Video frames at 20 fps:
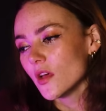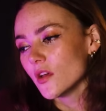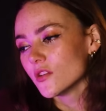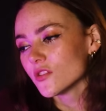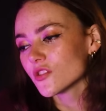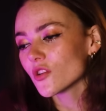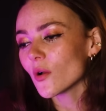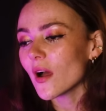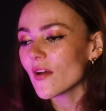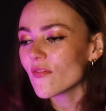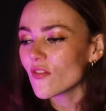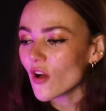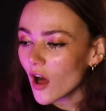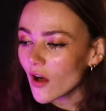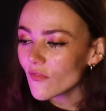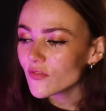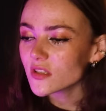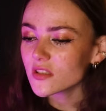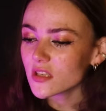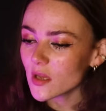So I've
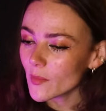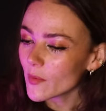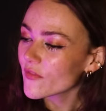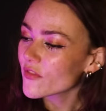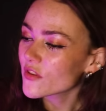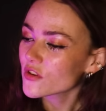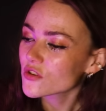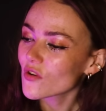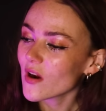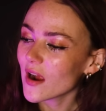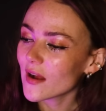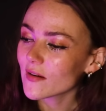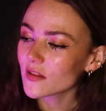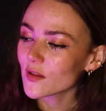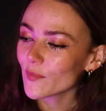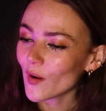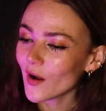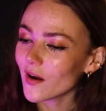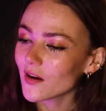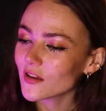covered some of this ground in
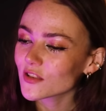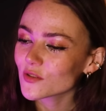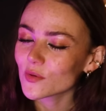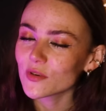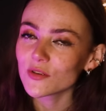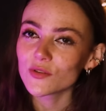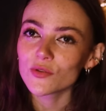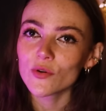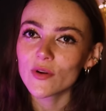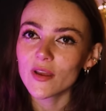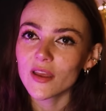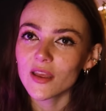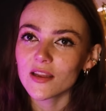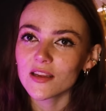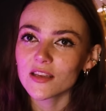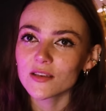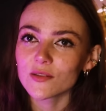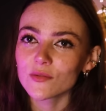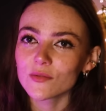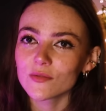the past when
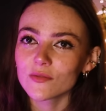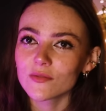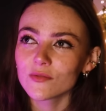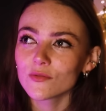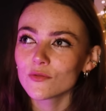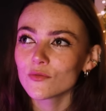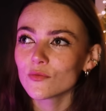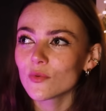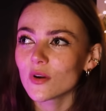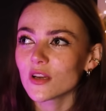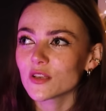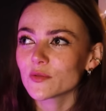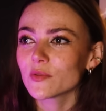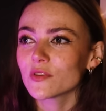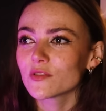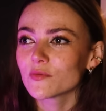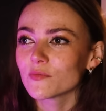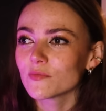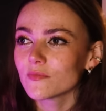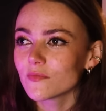talking, well, I
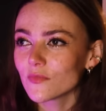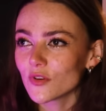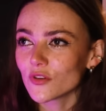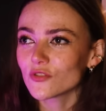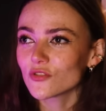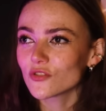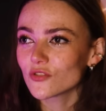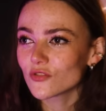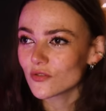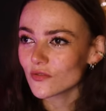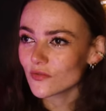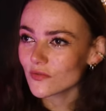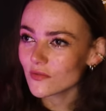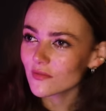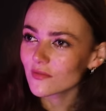suppose, most